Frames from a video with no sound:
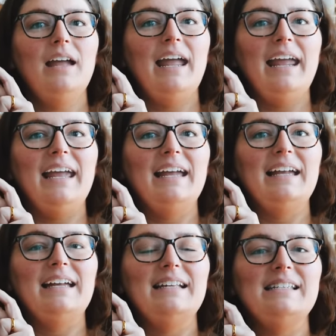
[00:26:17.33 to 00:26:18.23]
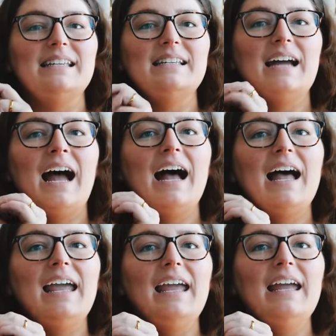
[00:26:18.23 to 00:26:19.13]
and
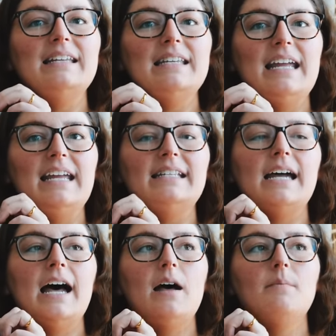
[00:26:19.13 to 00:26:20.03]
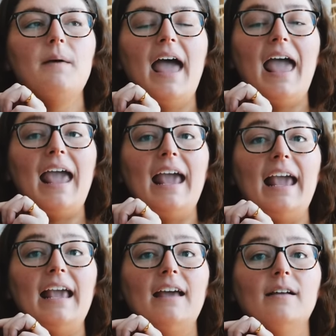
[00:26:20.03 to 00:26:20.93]
I knit up
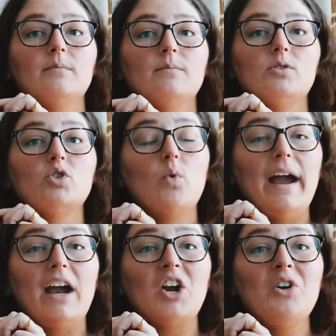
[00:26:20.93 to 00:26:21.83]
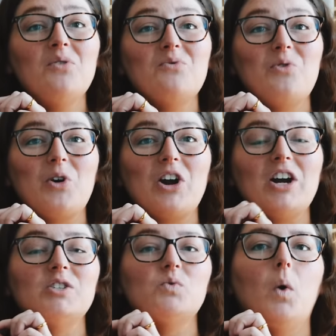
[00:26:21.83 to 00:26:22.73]
a square for
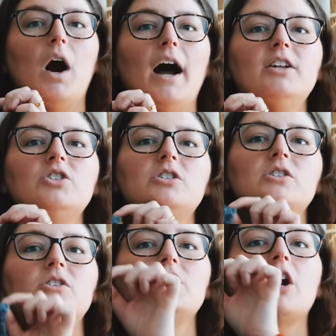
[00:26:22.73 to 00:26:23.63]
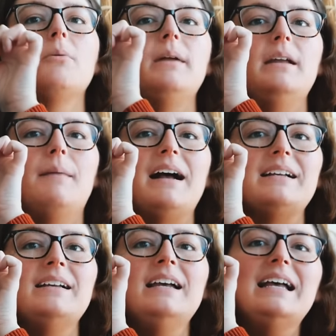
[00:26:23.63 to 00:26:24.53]
a swatch to determine my